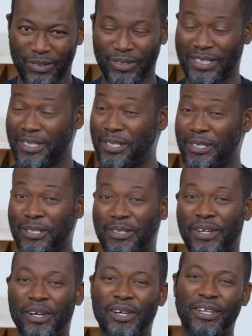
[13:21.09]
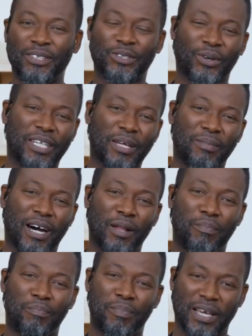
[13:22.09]
So we're still talking
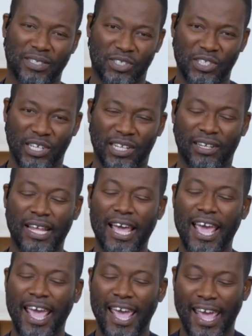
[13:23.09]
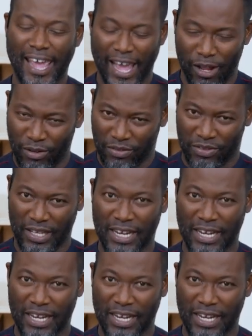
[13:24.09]
about personal health.